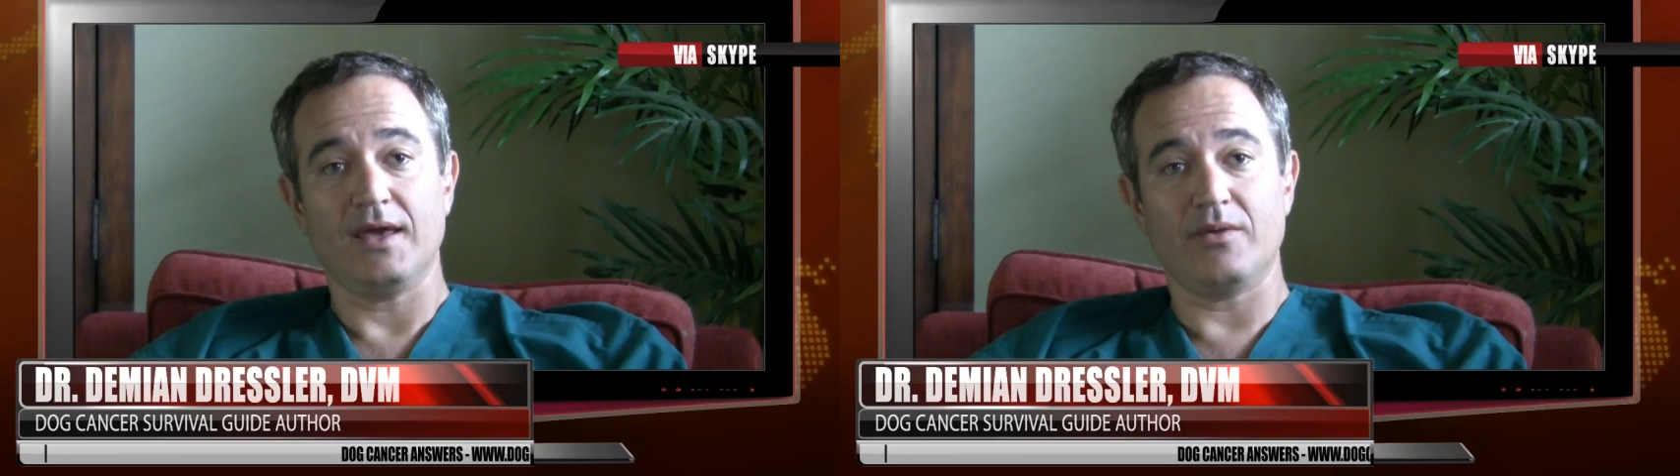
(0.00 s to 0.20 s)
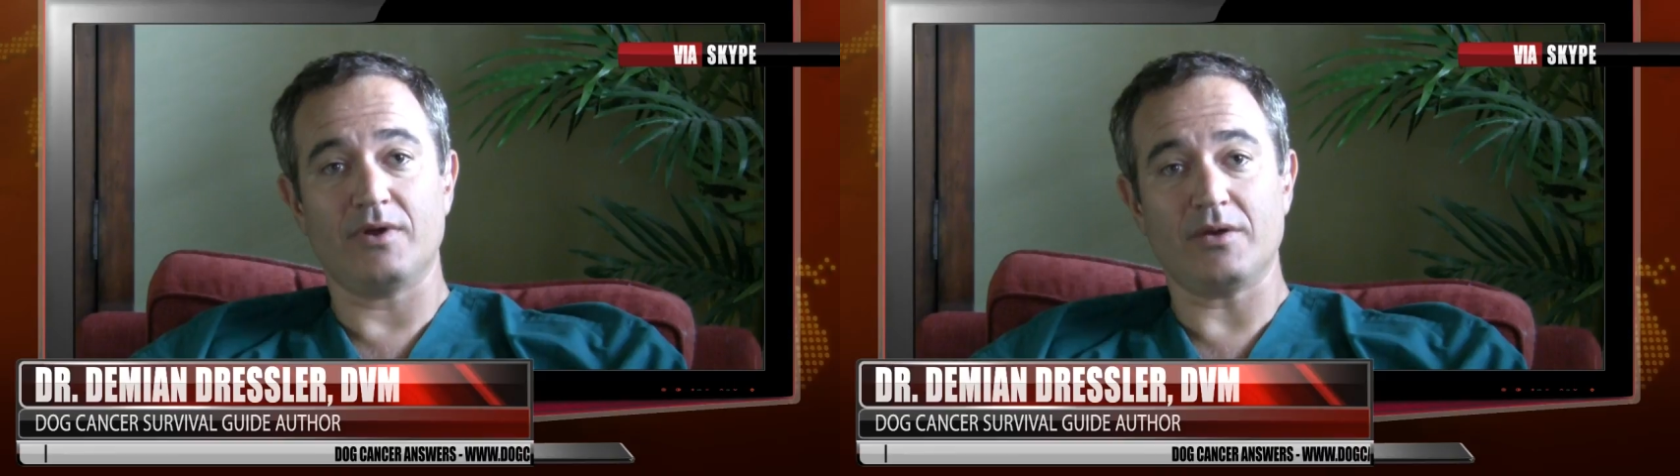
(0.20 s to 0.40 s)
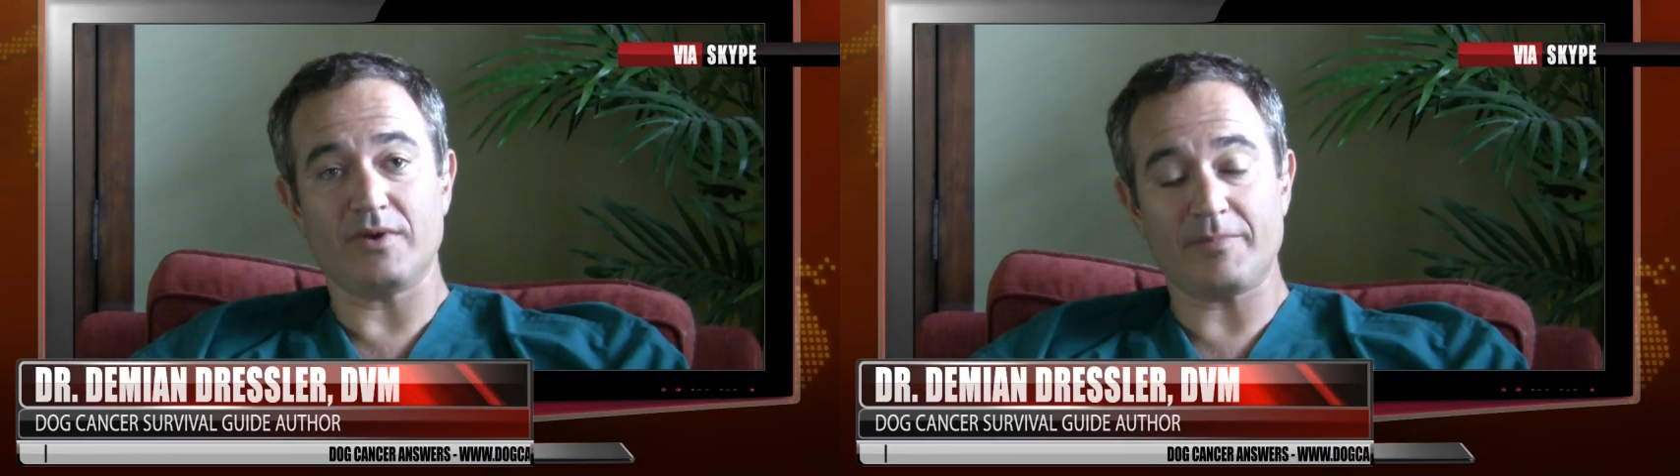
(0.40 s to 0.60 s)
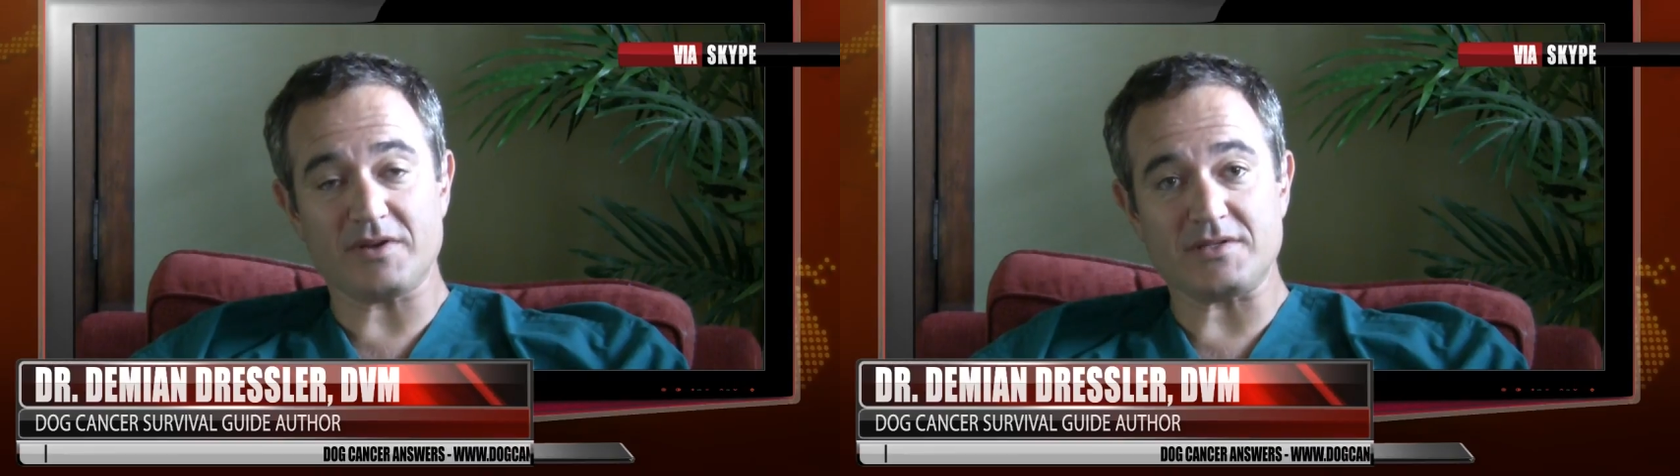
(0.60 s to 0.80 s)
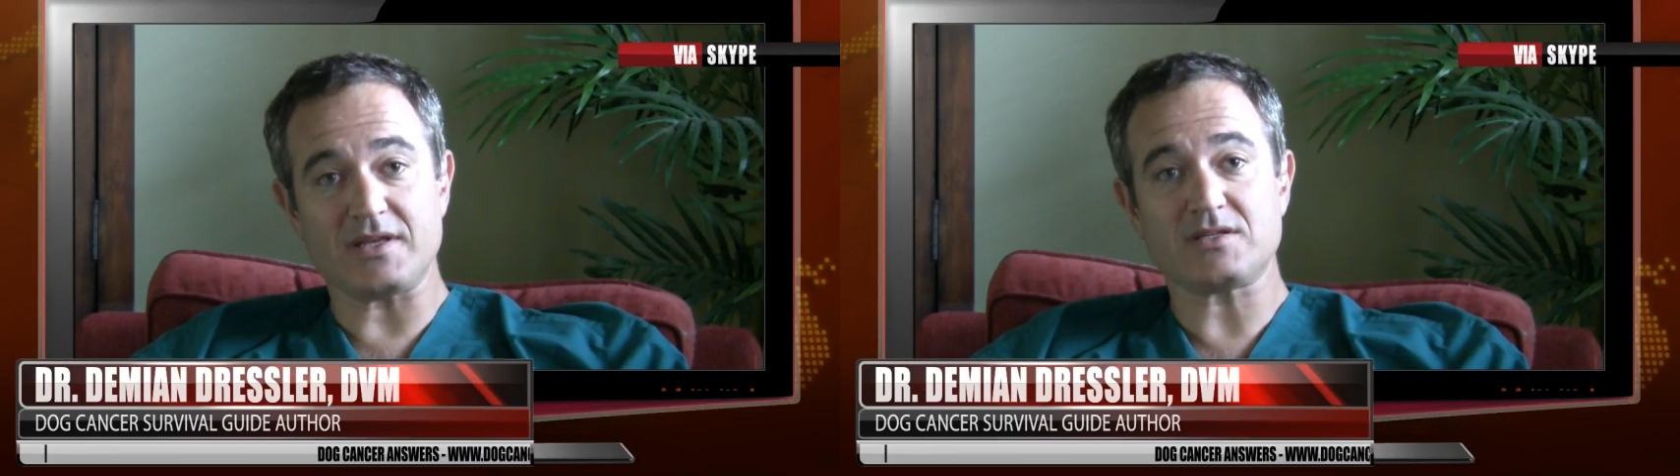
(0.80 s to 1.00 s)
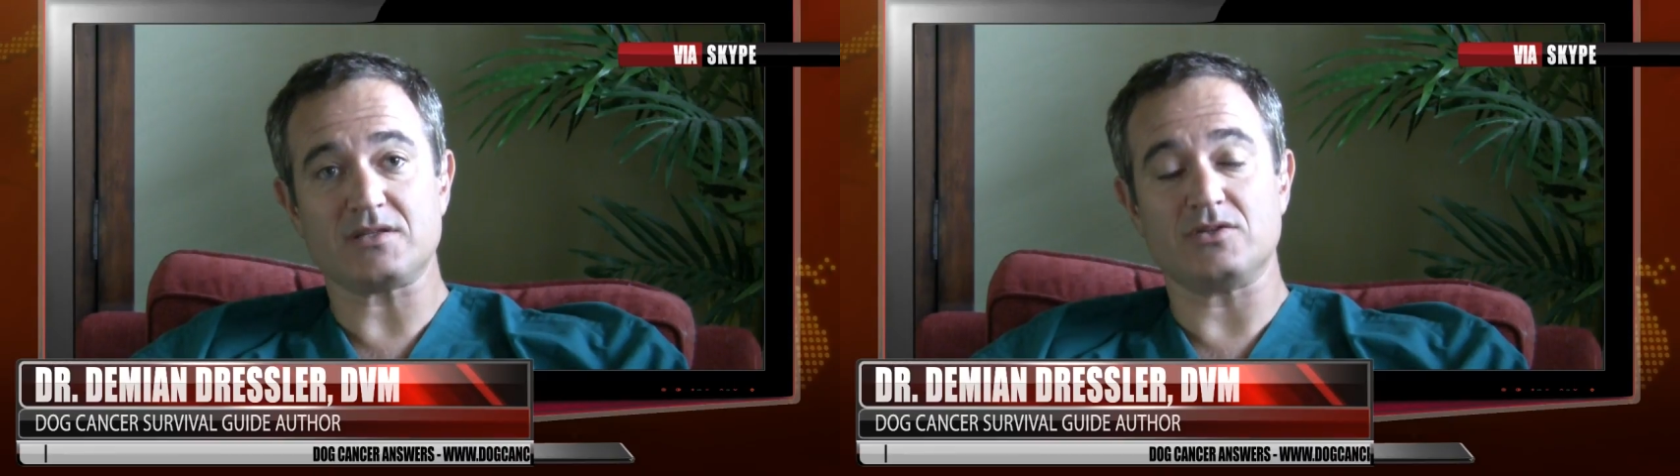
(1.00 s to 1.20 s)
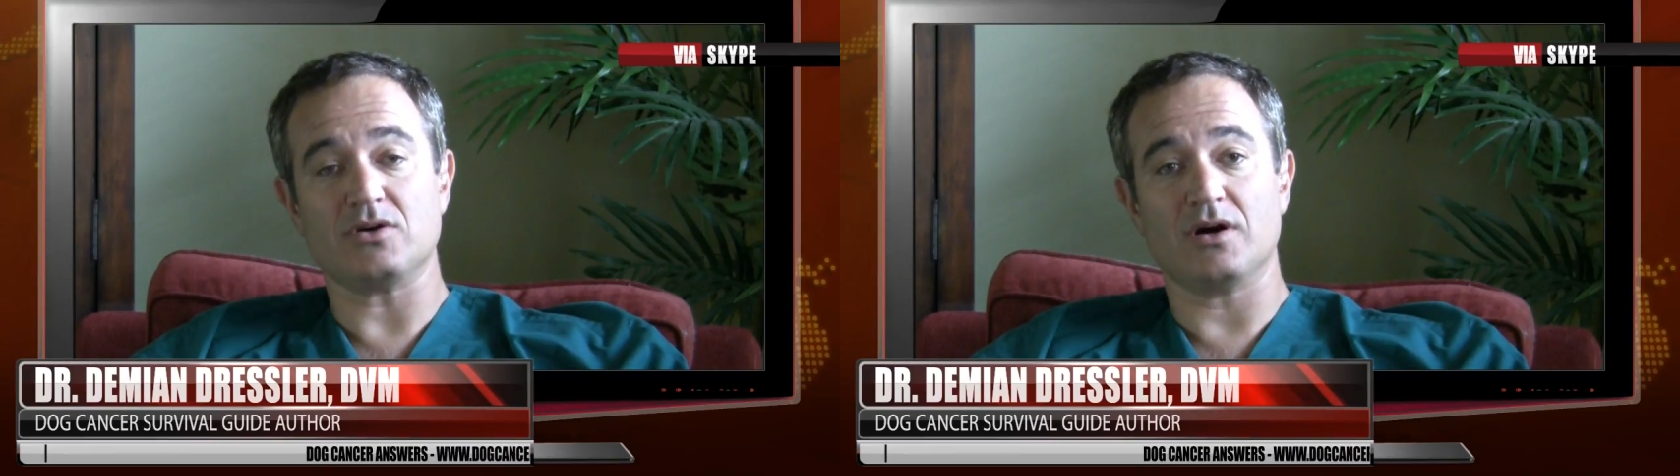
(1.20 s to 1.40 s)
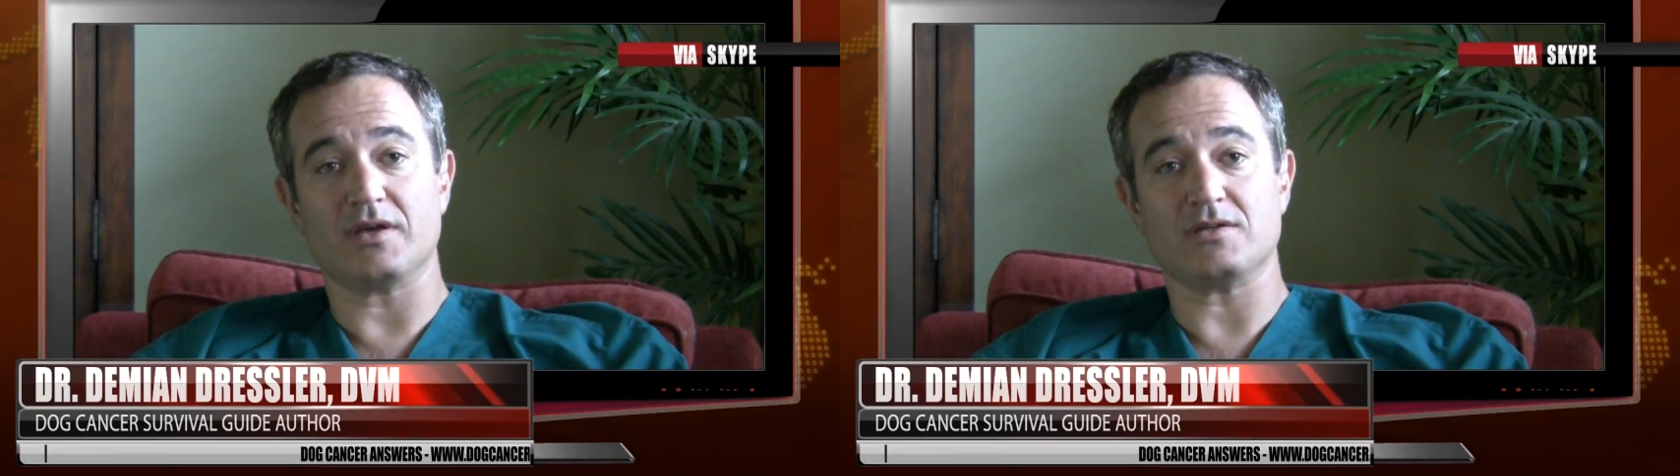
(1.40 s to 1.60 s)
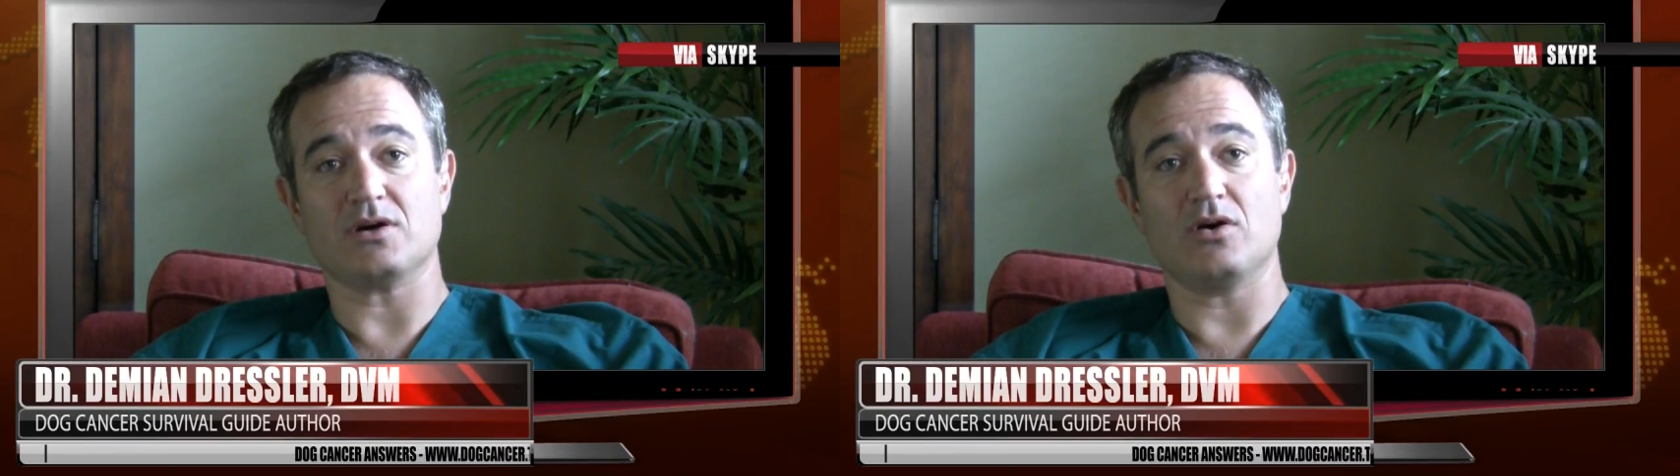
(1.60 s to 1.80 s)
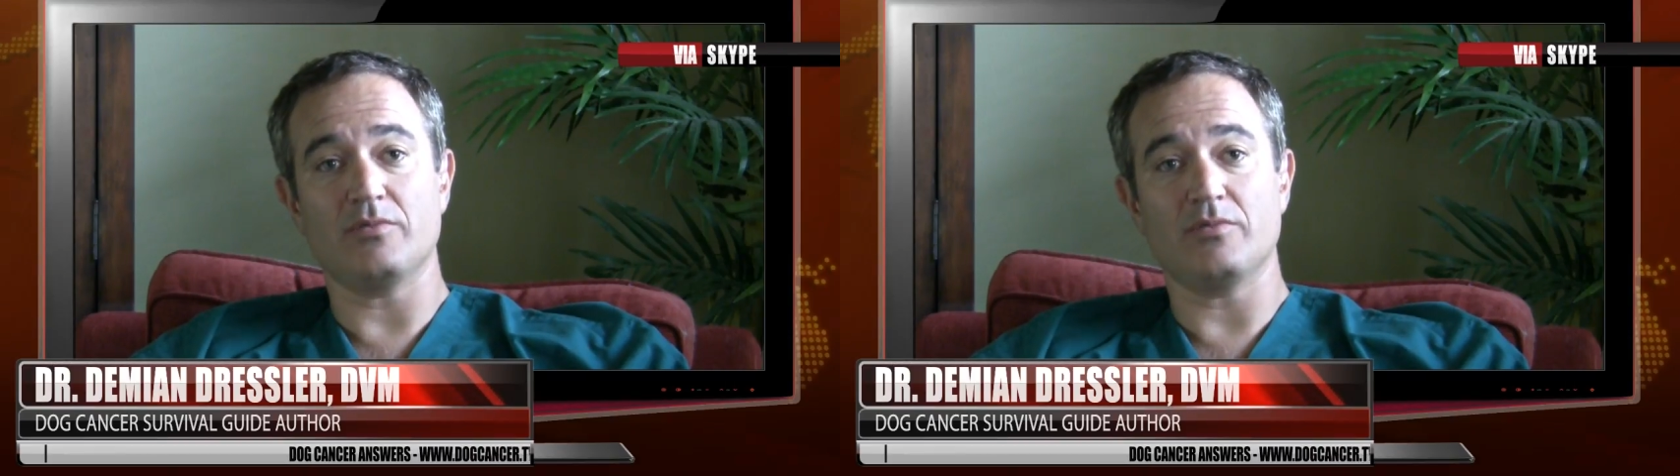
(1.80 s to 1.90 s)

And what it represents in the dog is